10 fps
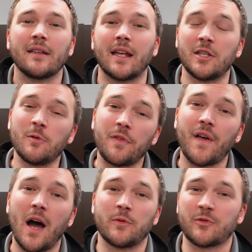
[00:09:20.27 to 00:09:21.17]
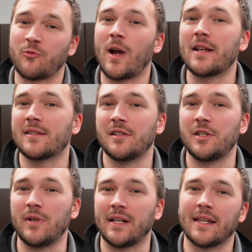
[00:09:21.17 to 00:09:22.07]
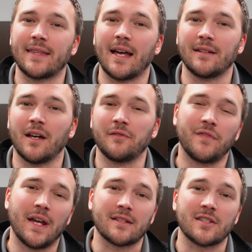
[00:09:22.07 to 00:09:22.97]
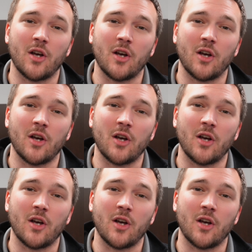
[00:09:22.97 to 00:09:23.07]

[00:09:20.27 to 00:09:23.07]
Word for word: that you thought was right to do to get that done fixed.